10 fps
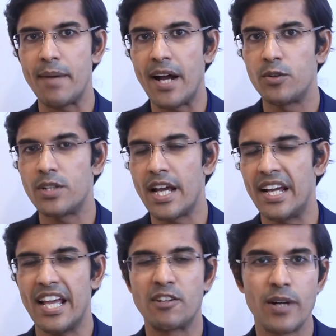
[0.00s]
about
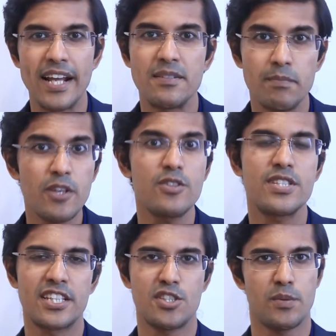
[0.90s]
a, a great
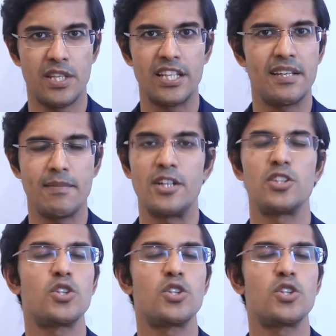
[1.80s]
music you're thinking about.